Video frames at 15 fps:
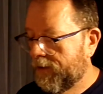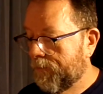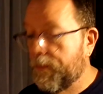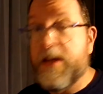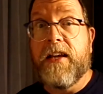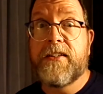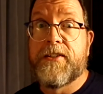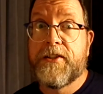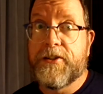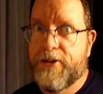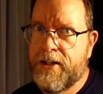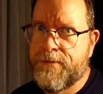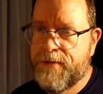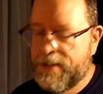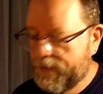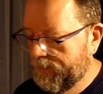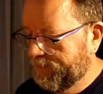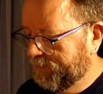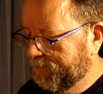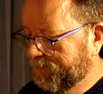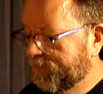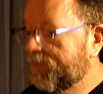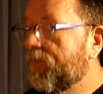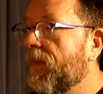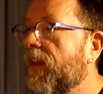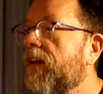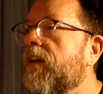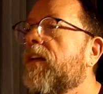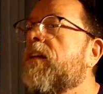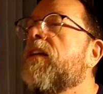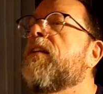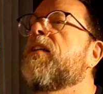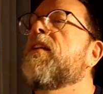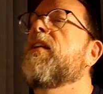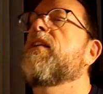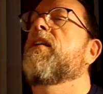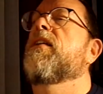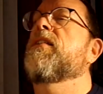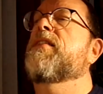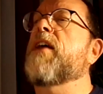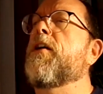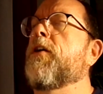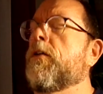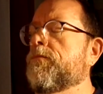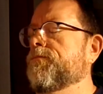because it's Christmas. So,